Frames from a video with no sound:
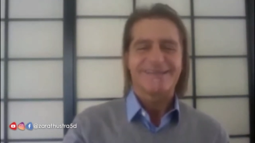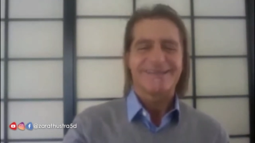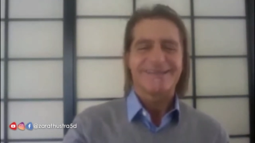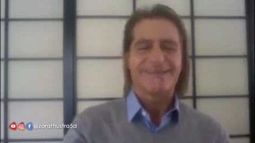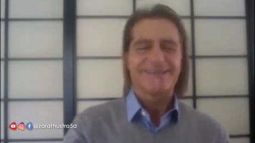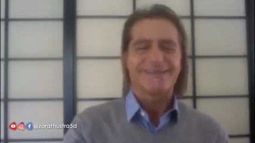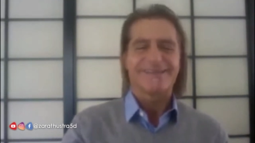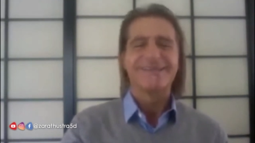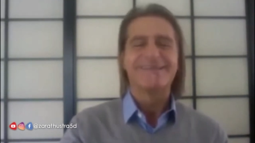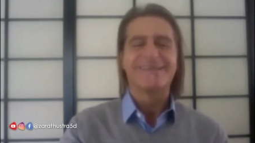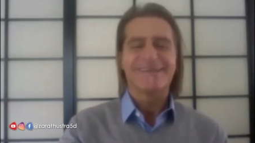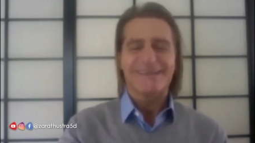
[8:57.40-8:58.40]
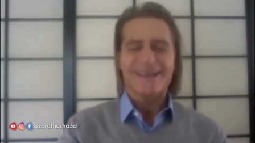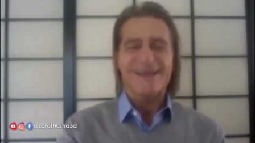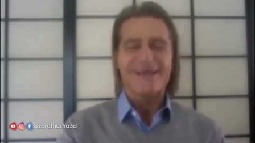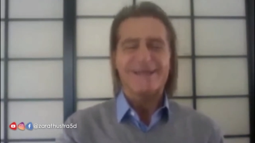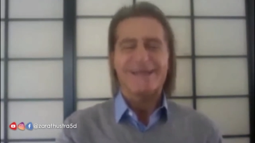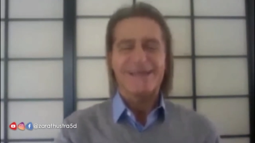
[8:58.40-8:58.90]
looking forward.
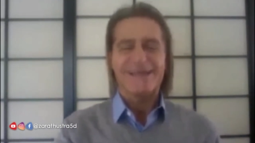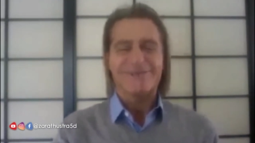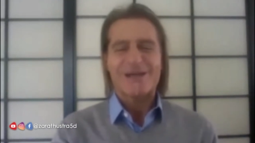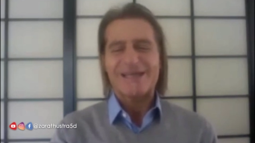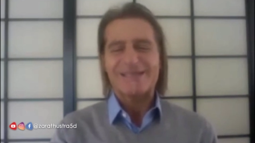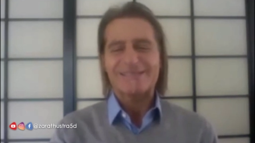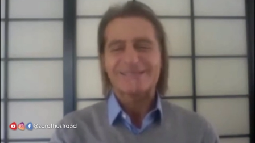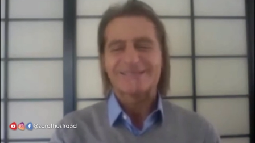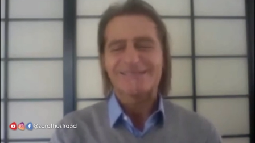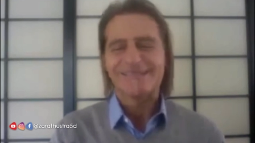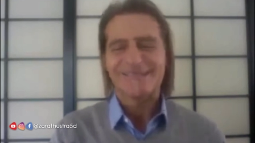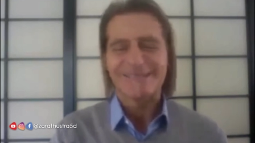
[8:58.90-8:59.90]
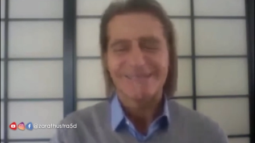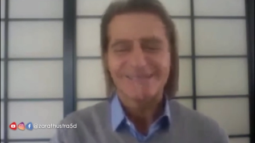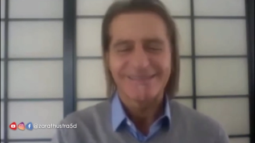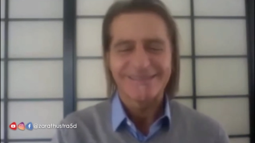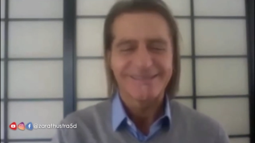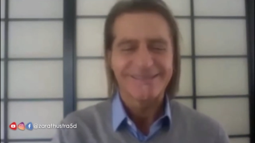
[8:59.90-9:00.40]
Yeah, likewise.
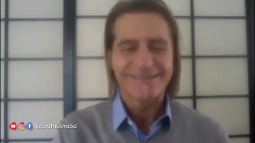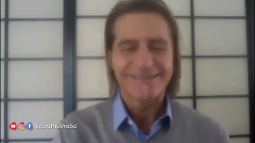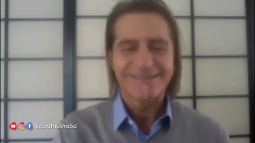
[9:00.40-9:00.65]
Mm-hmm.